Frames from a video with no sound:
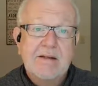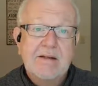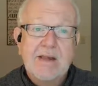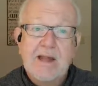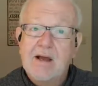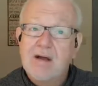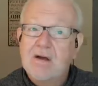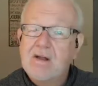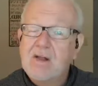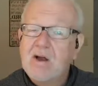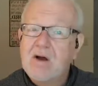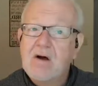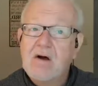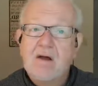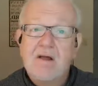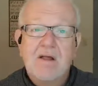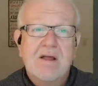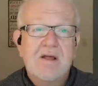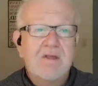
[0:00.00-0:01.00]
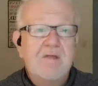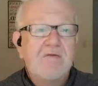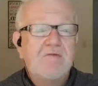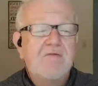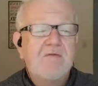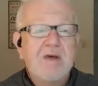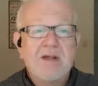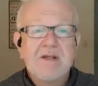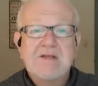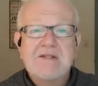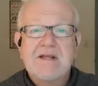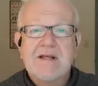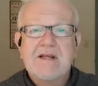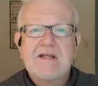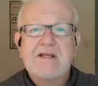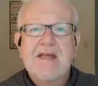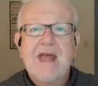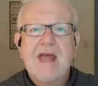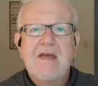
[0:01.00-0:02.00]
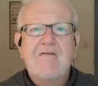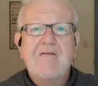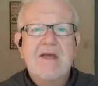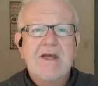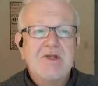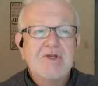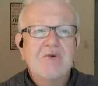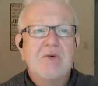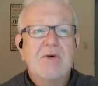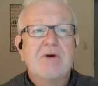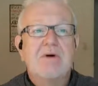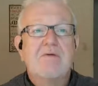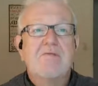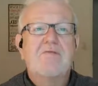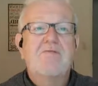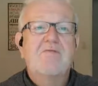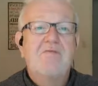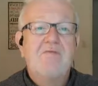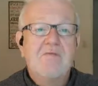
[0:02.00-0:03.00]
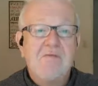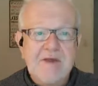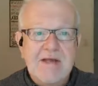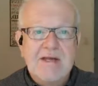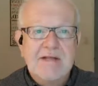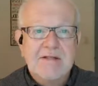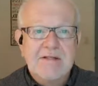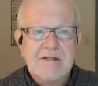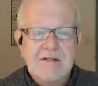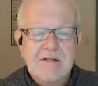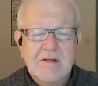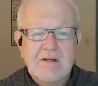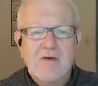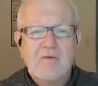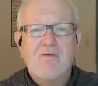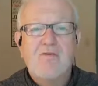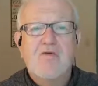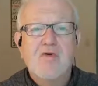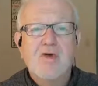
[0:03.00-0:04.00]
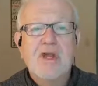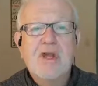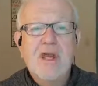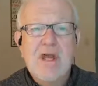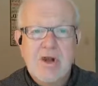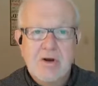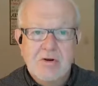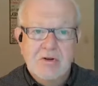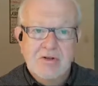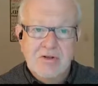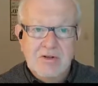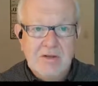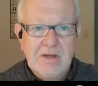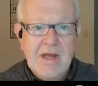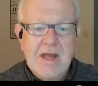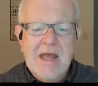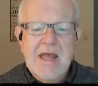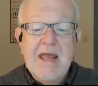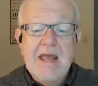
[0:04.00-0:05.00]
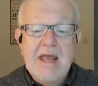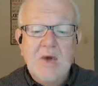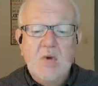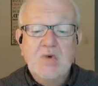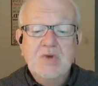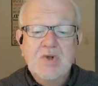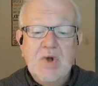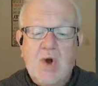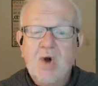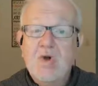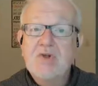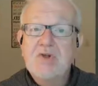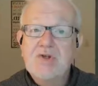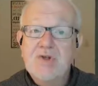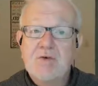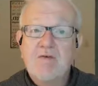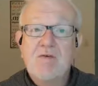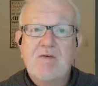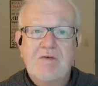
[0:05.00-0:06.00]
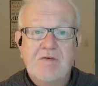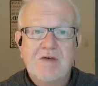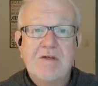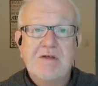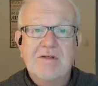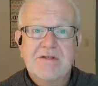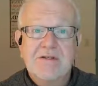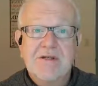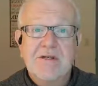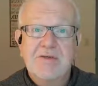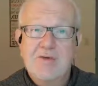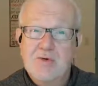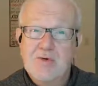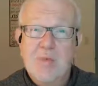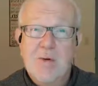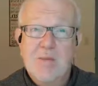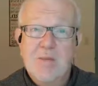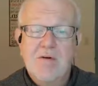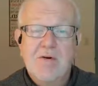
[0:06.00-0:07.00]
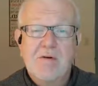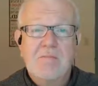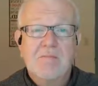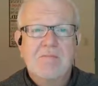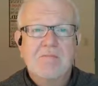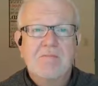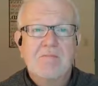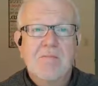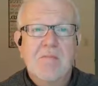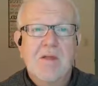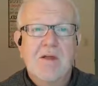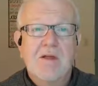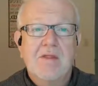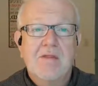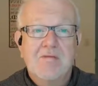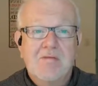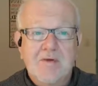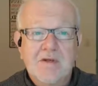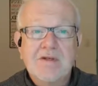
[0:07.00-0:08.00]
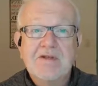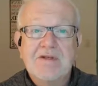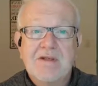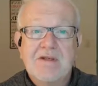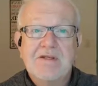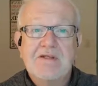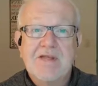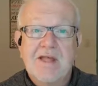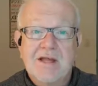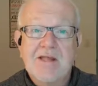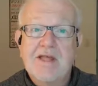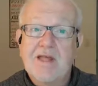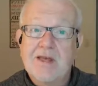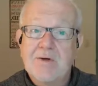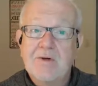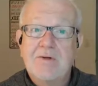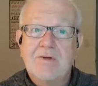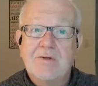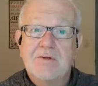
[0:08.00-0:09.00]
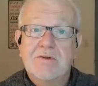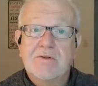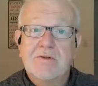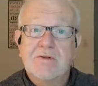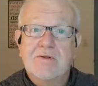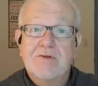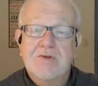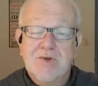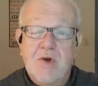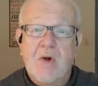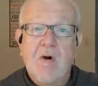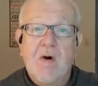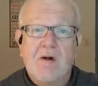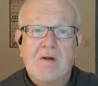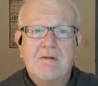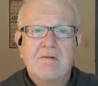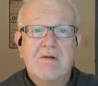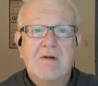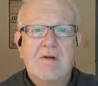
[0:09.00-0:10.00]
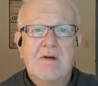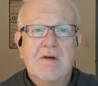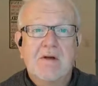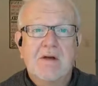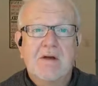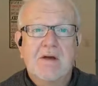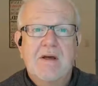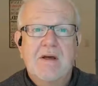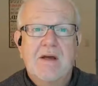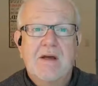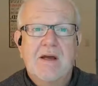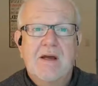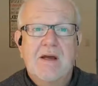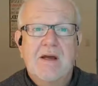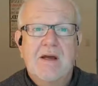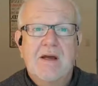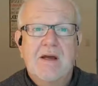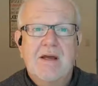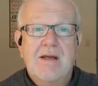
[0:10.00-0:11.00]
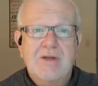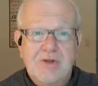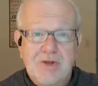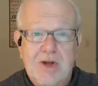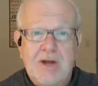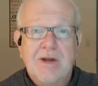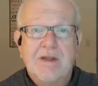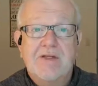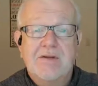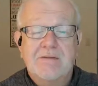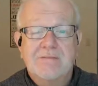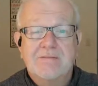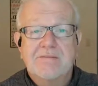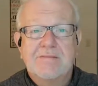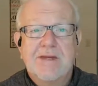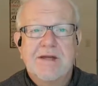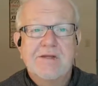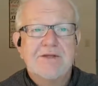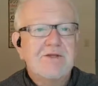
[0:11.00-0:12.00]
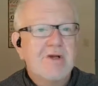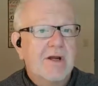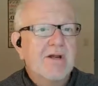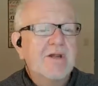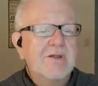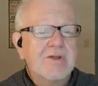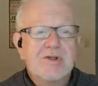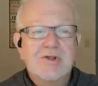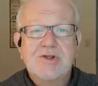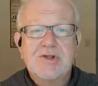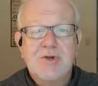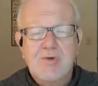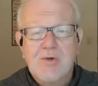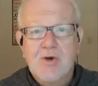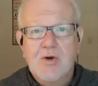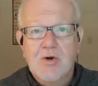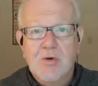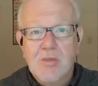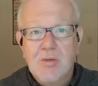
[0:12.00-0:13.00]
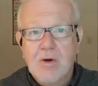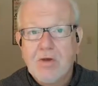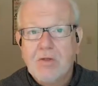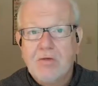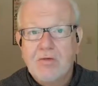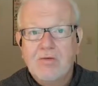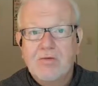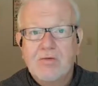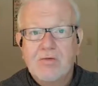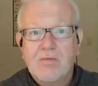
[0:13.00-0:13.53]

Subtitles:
Now, y'all, the Philistines gave Israel fits for years. It was also the Philistines, you remember? The Philistines that killed Saul and Jonathan and Jonathan's two younger brothers.